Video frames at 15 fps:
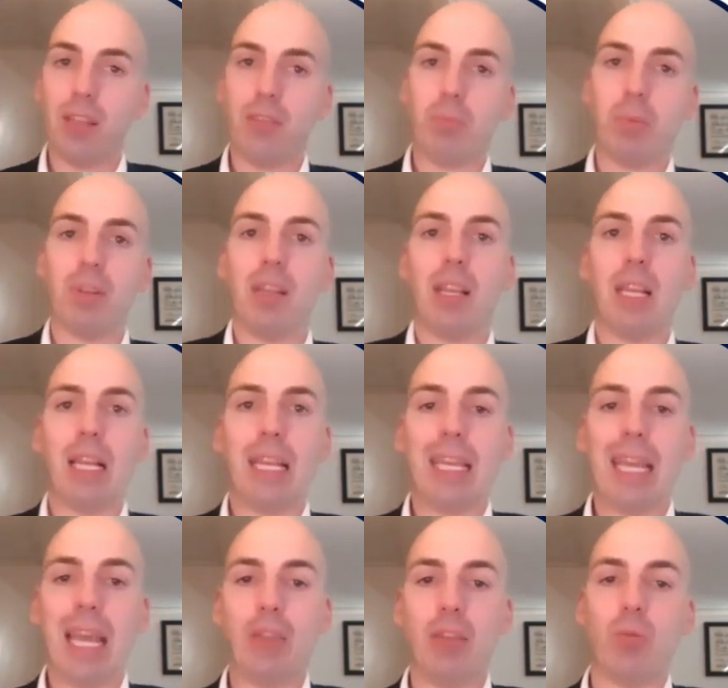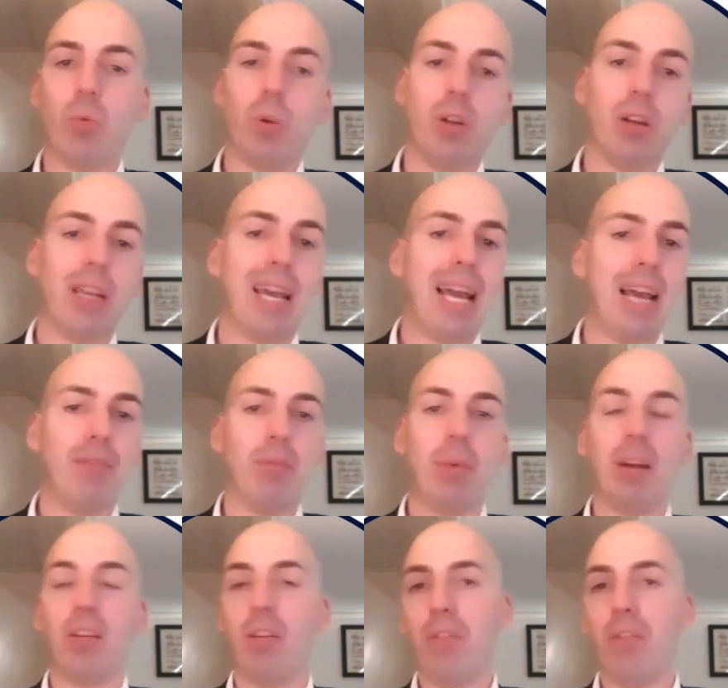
particular case we're going to have about